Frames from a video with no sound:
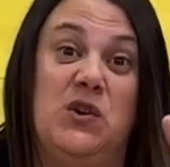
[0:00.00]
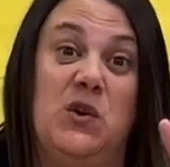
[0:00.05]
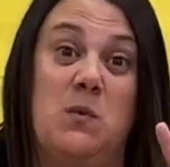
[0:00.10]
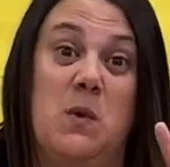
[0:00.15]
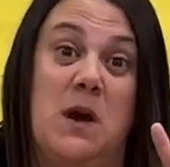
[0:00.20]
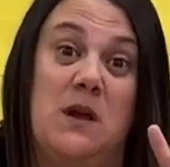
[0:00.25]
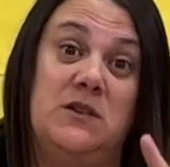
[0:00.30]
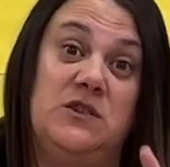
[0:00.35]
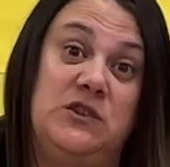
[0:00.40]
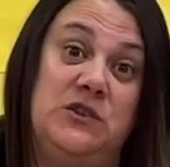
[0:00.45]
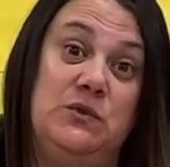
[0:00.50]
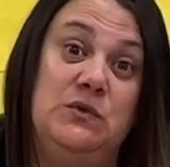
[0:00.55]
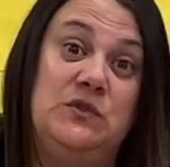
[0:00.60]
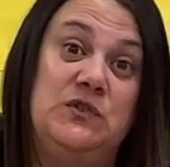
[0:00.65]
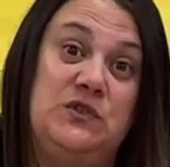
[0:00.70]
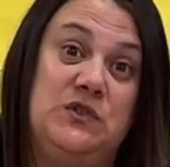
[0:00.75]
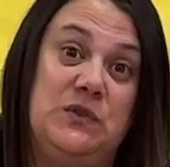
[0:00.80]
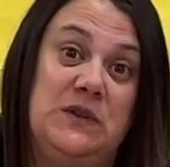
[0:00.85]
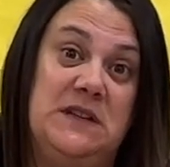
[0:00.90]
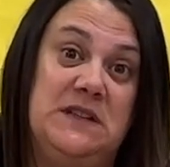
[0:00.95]
to want 2
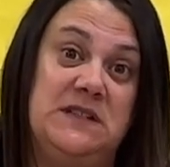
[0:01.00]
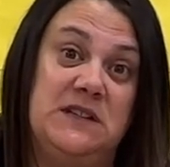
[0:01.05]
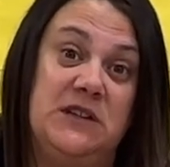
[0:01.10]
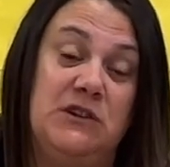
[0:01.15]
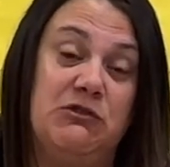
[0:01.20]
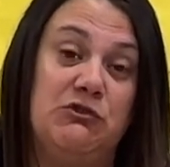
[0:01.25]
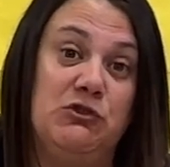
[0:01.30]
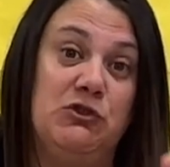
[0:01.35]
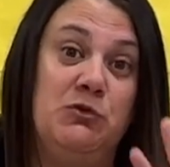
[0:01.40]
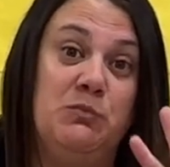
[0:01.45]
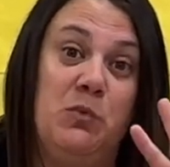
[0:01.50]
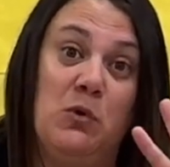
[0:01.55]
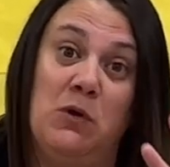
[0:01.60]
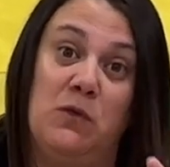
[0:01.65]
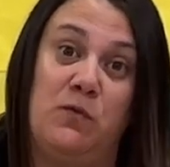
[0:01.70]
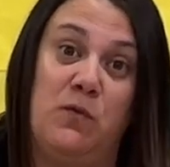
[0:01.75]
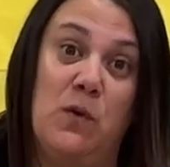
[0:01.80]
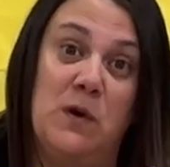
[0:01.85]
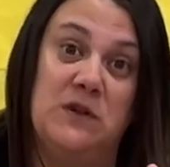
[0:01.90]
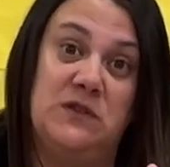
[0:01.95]
students in a group or
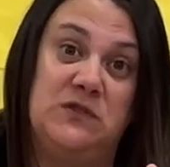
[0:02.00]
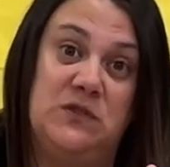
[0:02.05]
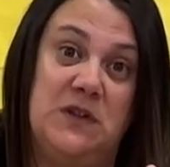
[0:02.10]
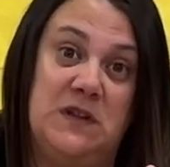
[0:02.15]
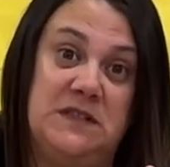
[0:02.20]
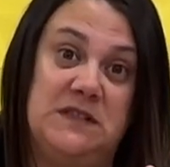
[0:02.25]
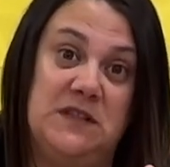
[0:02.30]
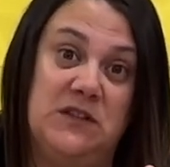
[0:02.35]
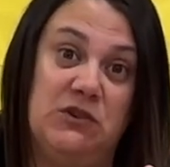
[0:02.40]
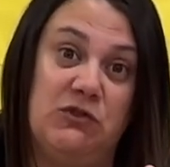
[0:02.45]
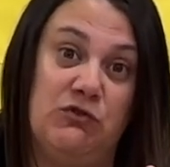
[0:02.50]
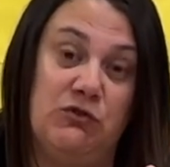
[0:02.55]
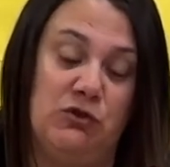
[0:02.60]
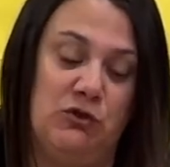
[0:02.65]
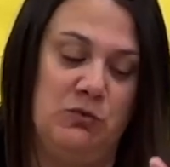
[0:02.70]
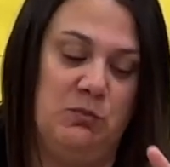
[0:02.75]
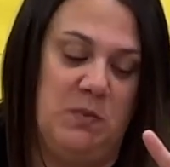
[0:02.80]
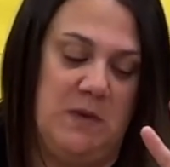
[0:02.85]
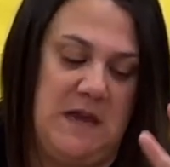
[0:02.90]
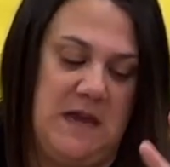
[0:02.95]
4 students in a
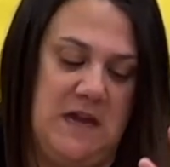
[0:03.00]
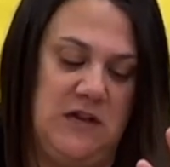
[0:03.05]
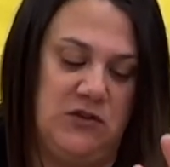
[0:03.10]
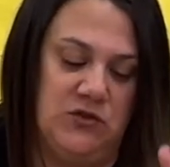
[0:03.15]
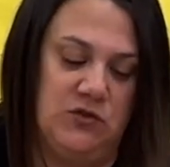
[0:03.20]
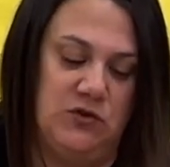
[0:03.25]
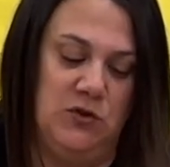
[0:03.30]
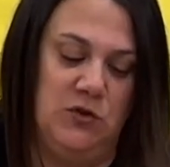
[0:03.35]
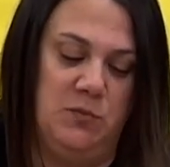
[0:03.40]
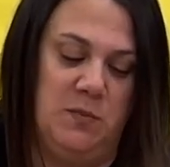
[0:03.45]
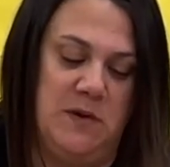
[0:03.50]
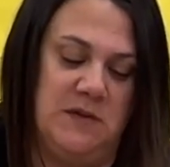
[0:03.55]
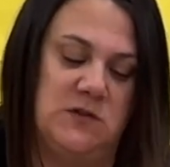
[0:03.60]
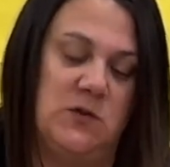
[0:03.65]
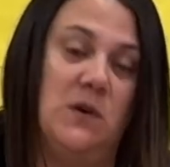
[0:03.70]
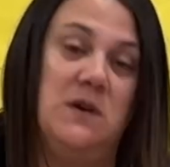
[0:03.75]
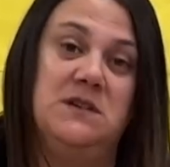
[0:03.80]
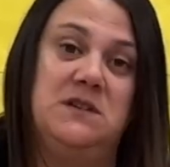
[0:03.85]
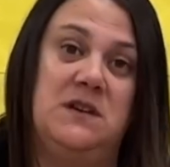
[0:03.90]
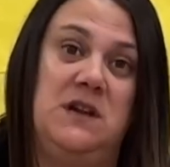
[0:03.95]
group, each group is
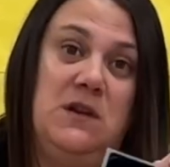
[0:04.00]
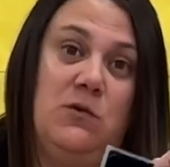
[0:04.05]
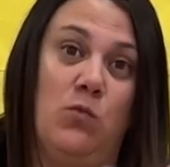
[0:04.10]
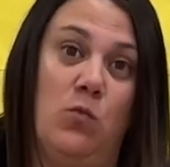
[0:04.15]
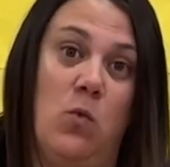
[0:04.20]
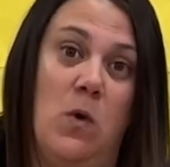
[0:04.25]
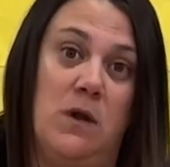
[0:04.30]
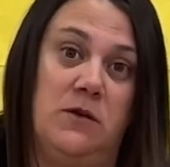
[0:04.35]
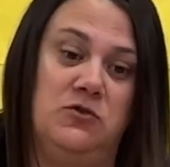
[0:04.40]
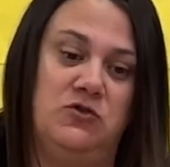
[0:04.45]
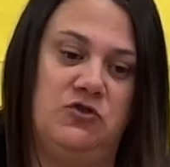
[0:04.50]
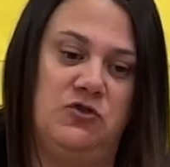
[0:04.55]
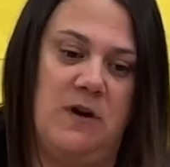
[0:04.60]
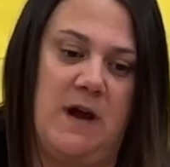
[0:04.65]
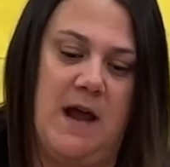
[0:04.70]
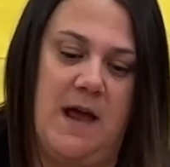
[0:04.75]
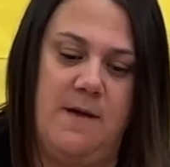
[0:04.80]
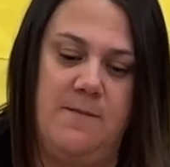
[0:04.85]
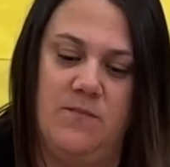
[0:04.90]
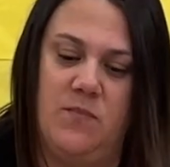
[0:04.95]
going to need 1
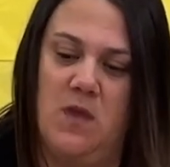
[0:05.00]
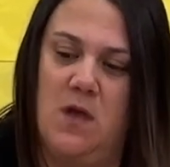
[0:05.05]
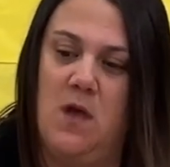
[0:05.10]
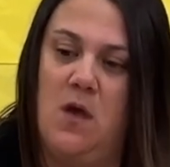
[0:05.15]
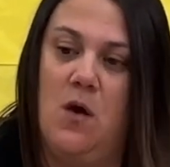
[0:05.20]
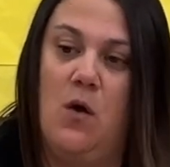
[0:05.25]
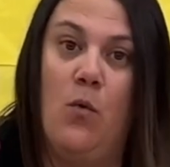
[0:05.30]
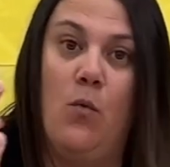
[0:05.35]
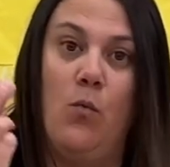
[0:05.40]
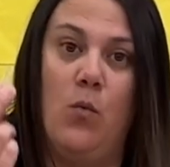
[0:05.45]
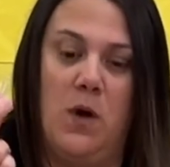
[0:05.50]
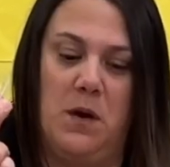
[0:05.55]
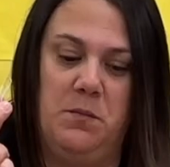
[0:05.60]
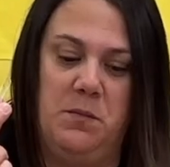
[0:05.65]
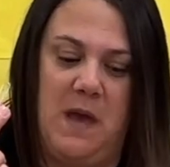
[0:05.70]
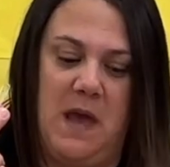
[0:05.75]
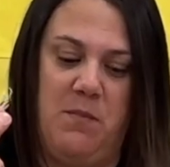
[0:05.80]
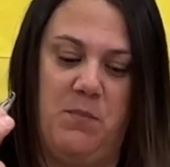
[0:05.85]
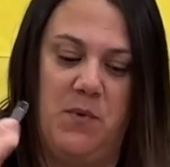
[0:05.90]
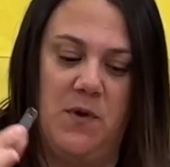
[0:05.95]
tray, 1
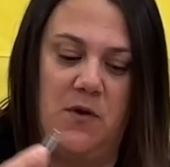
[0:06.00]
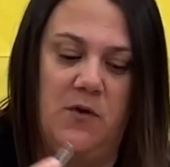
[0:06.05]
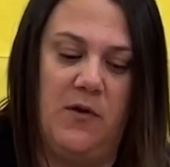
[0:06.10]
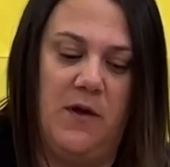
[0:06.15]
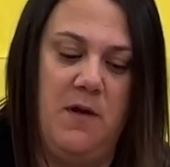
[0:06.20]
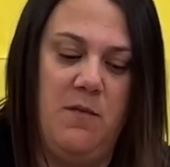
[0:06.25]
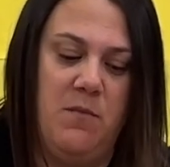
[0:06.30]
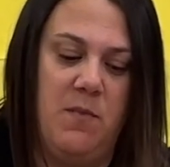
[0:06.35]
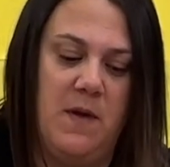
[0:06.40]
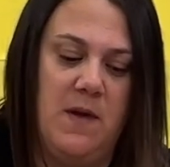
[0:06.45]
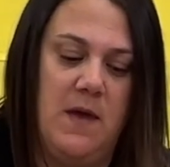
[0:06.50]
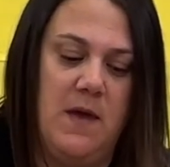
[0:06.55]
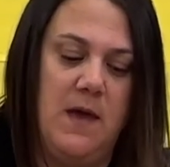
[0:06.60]
paper clip,